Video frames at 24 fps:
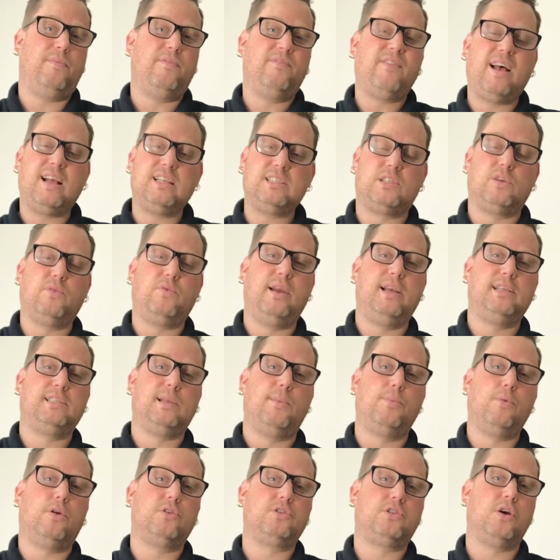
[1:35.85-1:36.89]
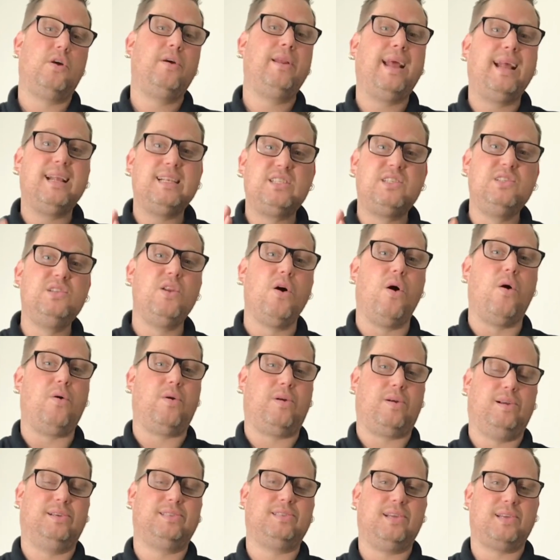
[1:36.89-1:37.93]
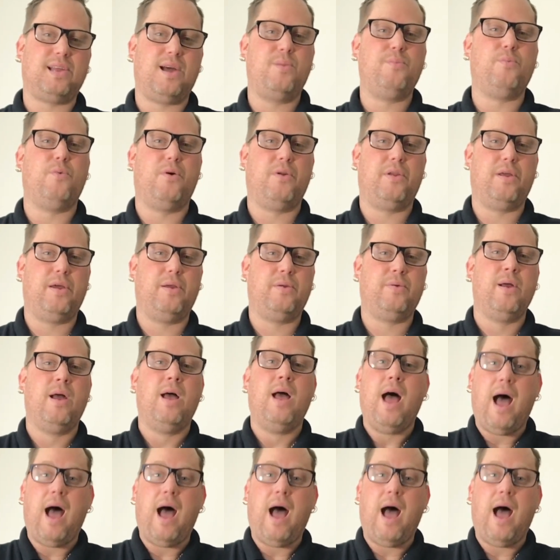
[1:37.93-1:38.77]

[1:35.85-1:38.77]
that's the reason I'm not doing it. It's not because I don't want to.